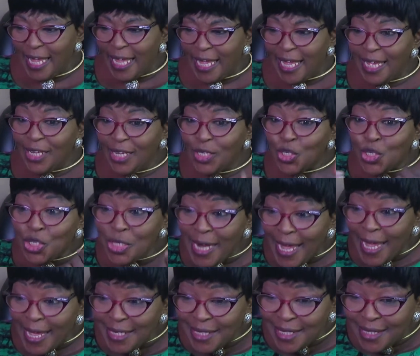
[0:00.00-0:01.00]
a
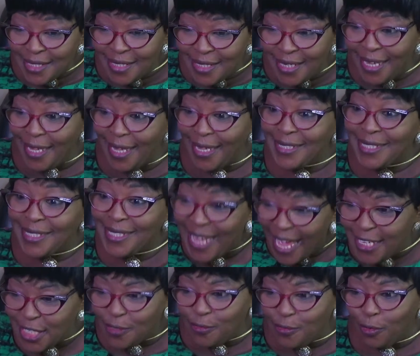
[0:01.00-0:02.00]

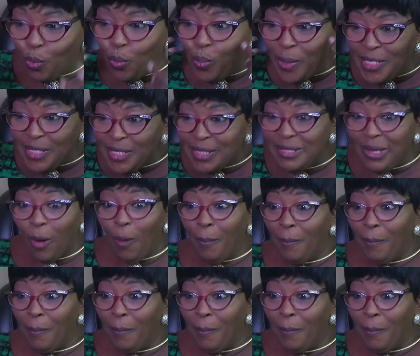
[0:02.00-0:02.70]
test for wisdom.